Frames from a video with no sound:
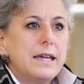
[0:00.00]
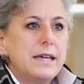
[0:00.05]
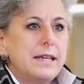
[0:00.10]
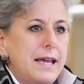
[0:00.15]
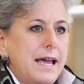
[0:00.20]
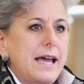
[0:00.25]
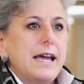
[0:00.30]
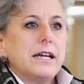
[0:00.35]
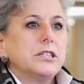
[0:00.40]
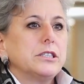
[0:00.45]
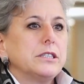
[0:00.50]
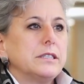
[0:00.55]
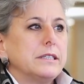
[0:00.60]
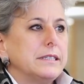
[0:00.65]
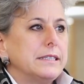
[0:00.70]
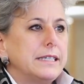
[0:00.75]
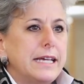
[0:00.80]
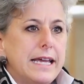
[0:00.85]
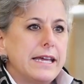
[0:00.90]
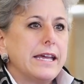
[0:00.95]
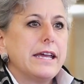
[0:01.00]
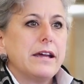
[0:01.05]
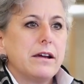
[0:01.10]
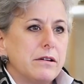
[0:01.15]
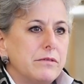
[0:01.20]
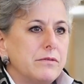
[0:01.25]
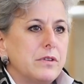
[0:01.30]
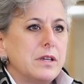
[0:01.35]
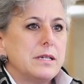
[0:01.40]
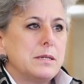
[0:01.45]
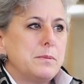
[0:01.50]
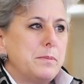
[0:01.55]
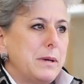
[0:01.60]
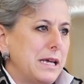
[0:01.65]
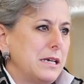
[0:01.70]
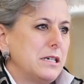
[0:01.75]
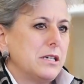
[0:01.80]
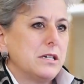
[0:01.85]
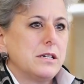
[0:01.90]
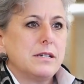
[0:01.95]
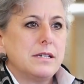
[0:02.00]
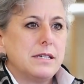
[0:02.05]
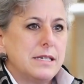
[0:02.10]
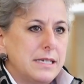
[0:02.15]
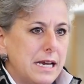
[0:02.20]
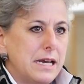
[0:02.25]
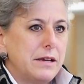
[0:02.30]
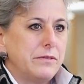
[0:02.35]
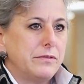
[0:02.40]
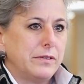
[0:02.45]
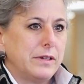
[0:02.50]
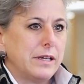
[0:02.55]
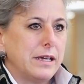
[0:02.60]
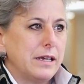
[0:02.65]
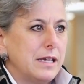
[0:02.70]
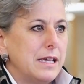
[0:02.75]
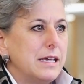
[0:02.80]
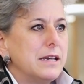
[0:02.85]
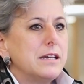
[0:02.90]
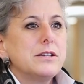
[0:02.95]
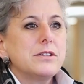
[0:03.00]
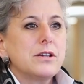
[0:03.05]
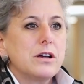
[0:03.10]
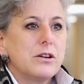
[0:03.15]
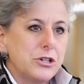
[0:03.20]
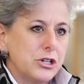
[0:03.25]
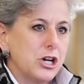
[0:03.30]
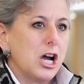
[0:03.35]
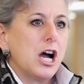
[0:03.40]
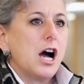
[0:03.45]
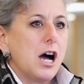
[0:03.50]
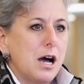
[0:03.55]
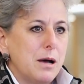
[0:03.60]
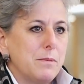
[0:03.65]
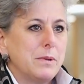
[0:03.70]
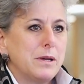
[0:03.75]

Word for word: can actually take care of these patients safely. It is our job.